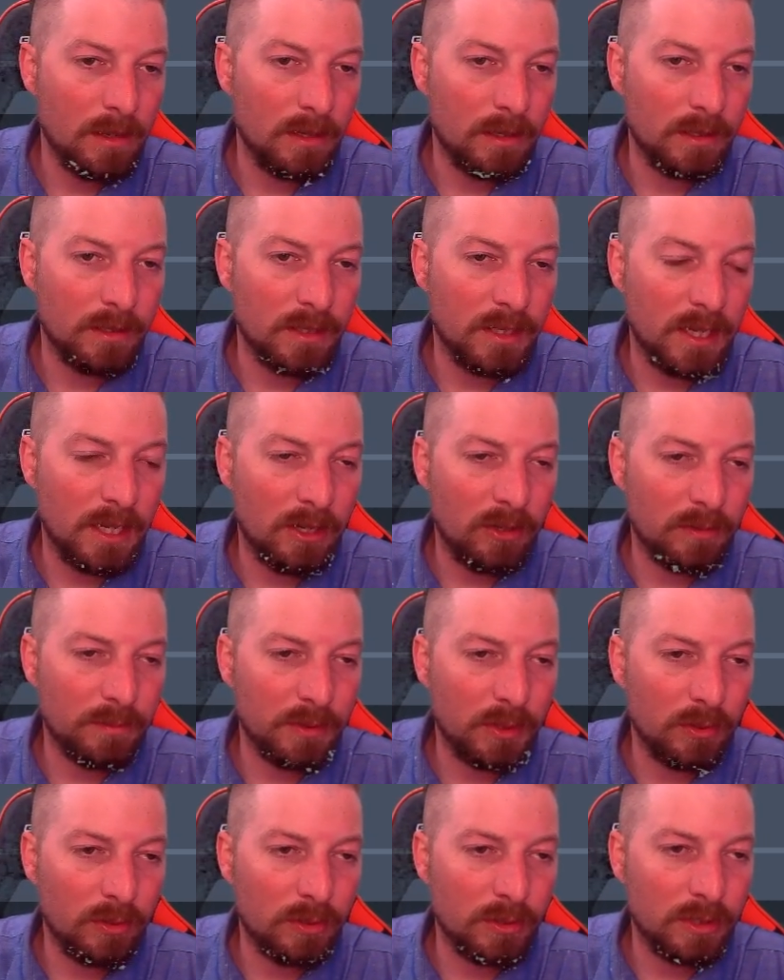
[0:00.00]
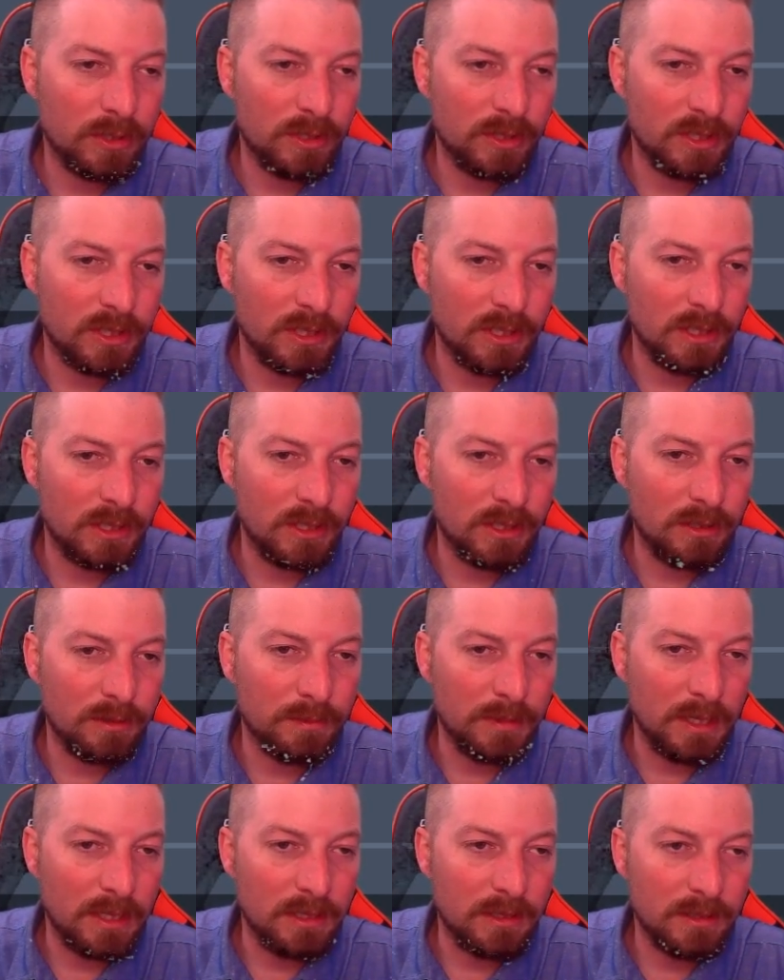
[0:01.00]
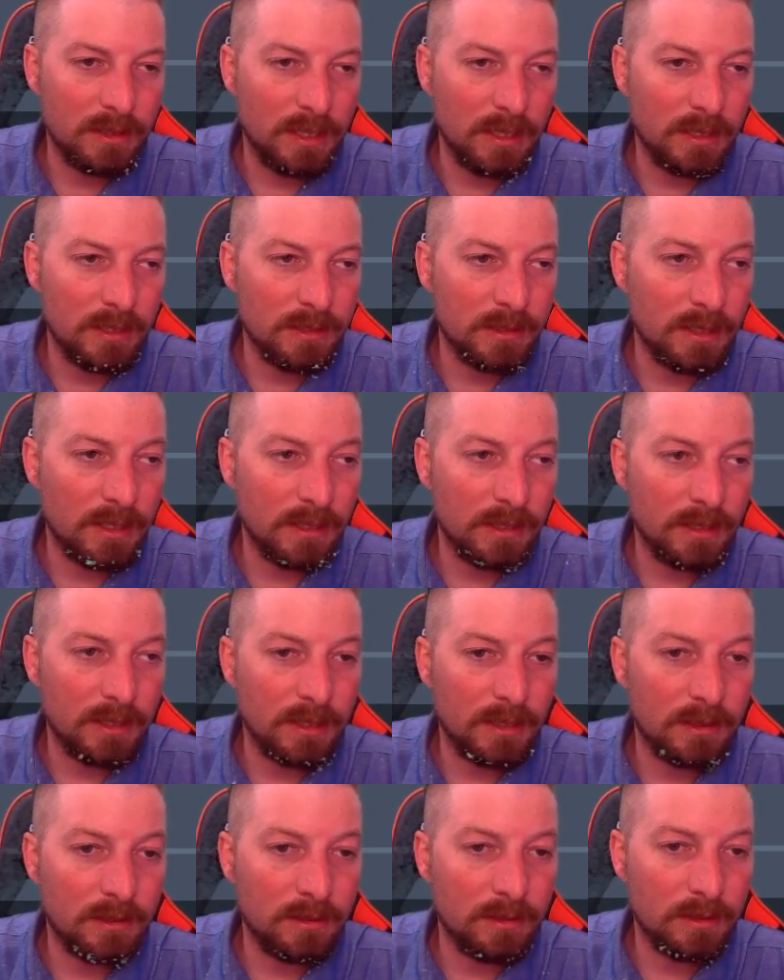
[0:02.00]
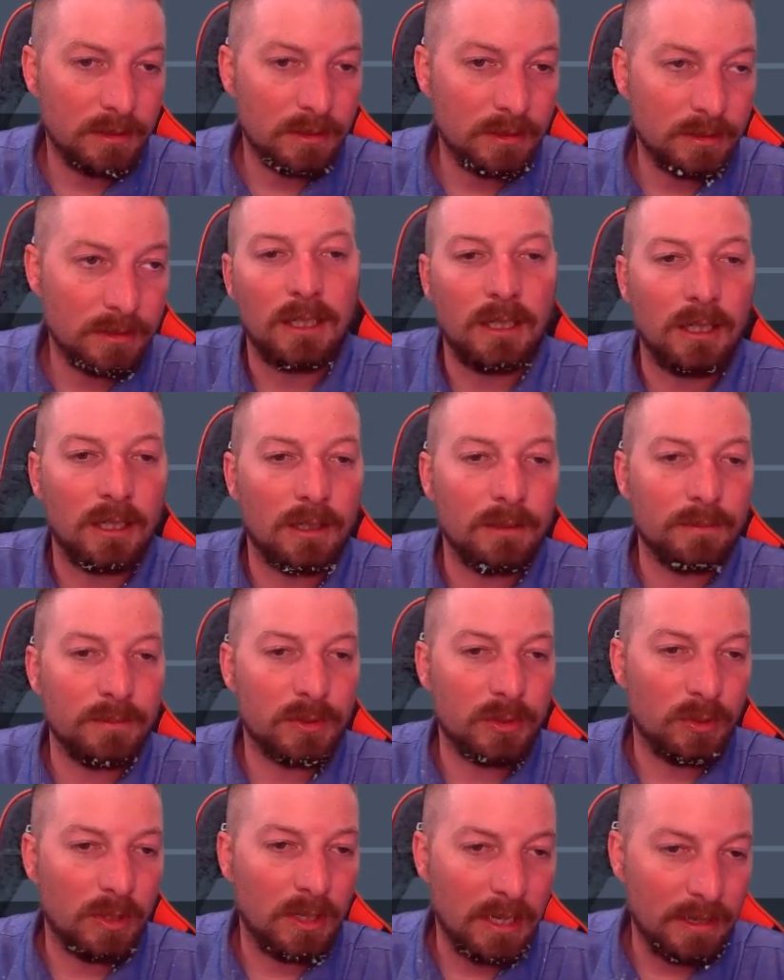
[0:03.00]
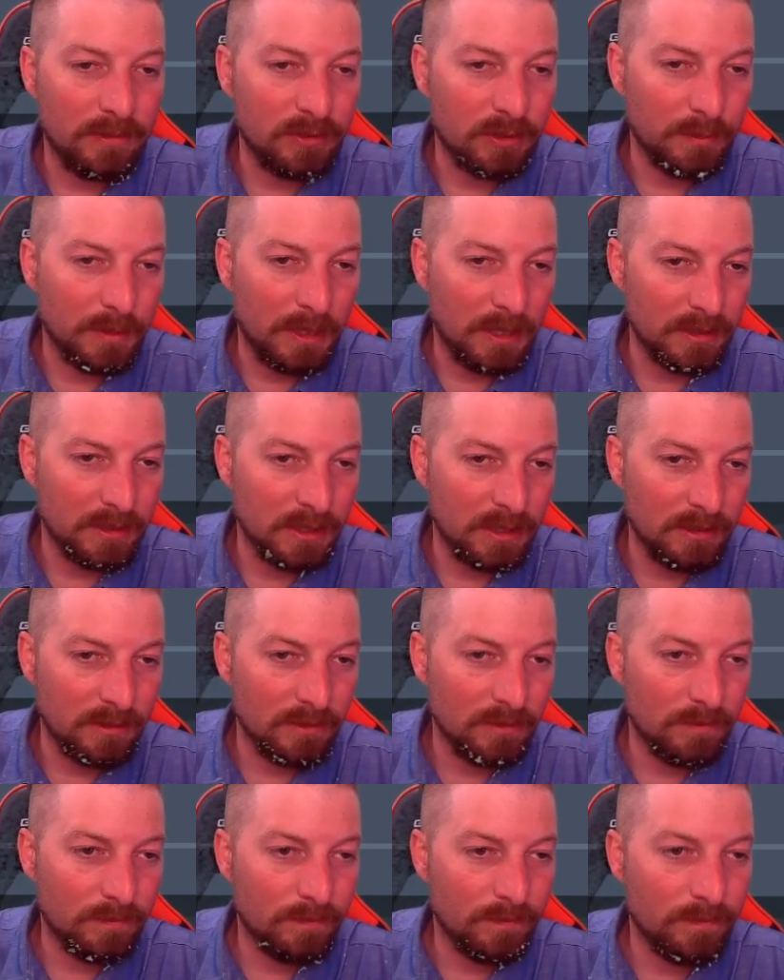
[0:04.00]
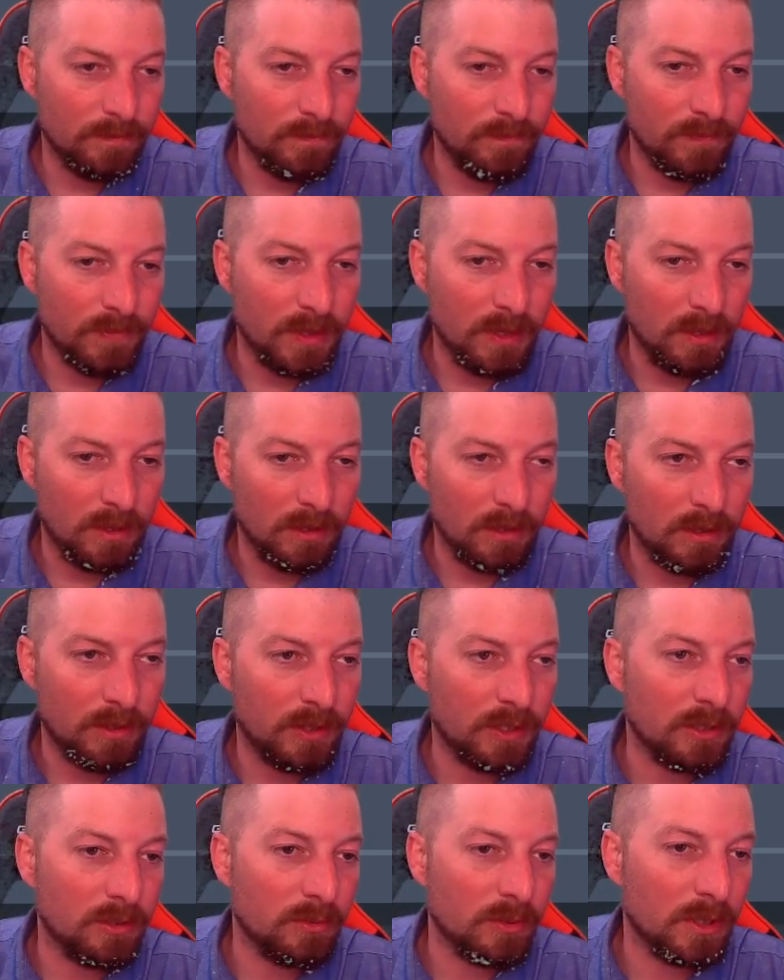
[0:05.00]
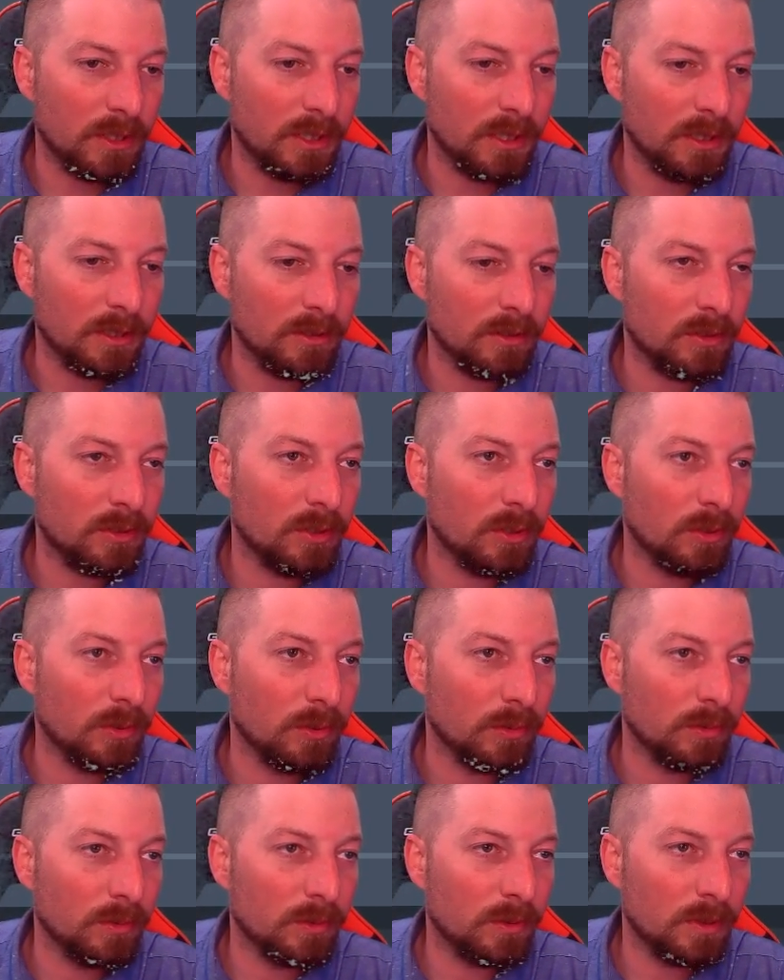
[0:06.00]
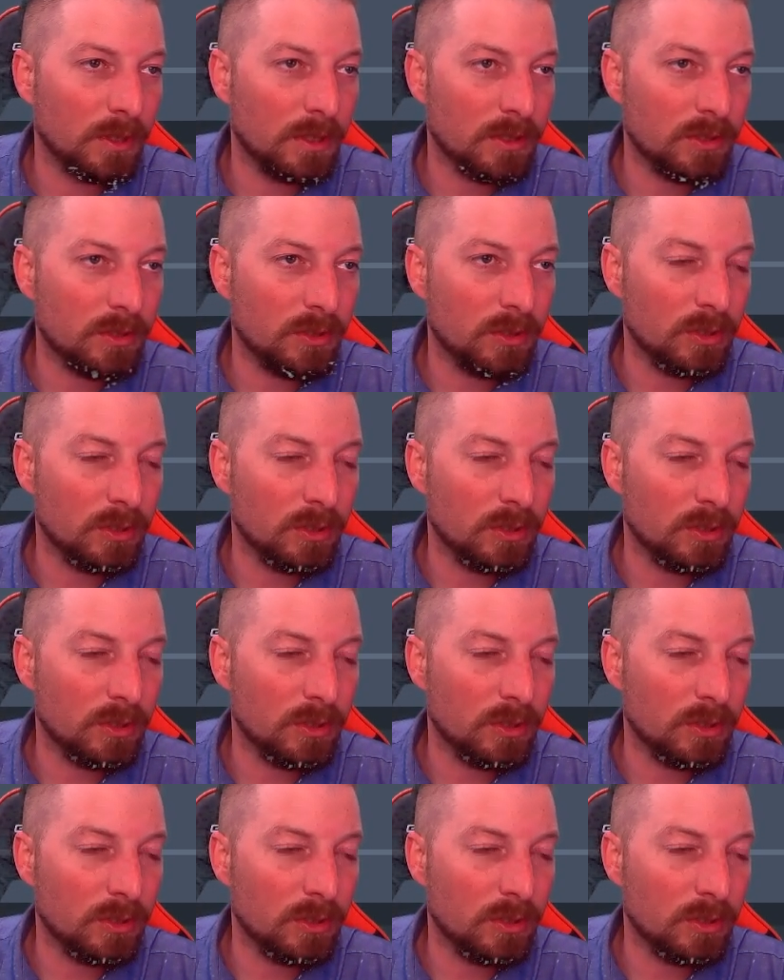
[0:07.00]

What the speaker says: Now I'm going to see my status icons. So I have some out-of-date things right here. So let's